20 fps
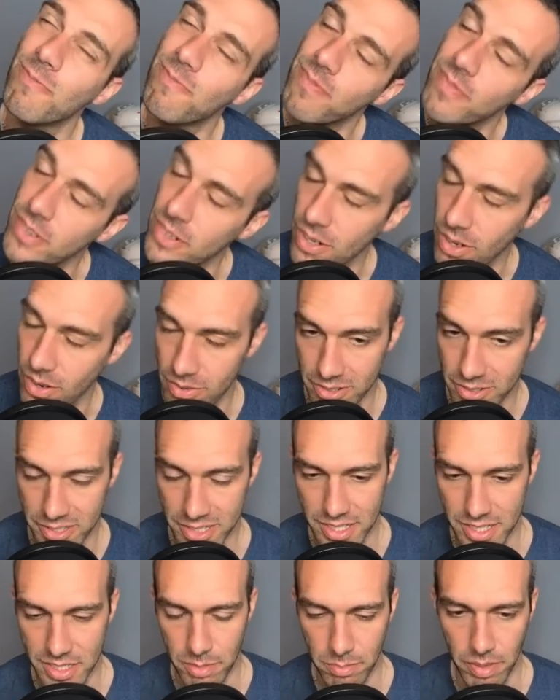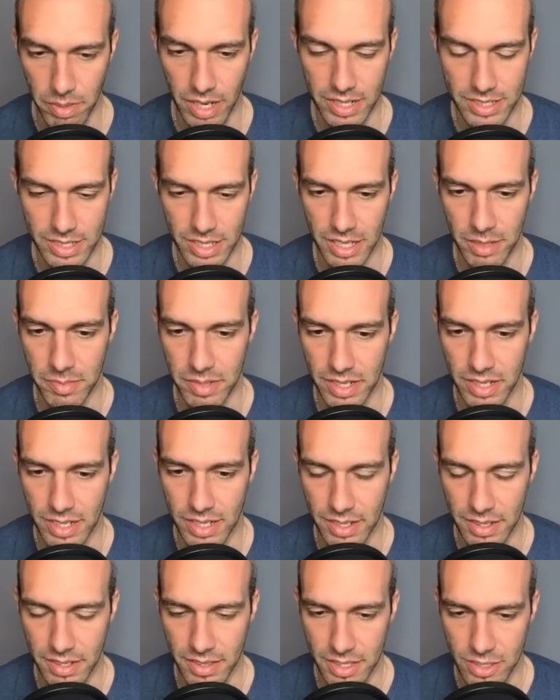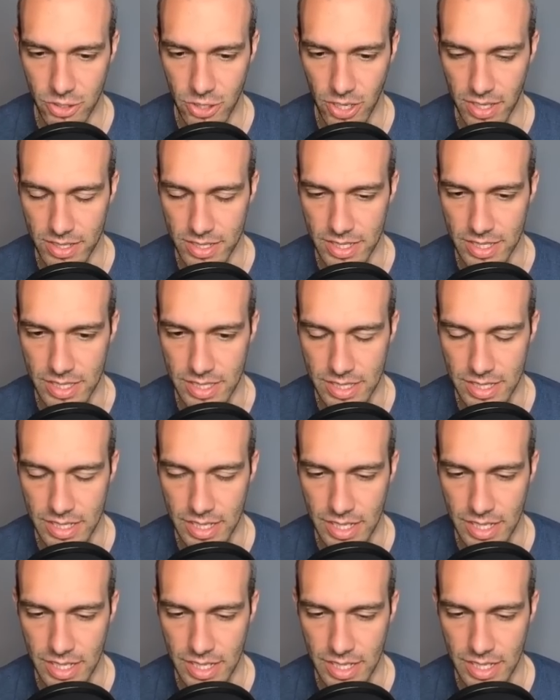Throw a resisted Body Slam on the Jellicent.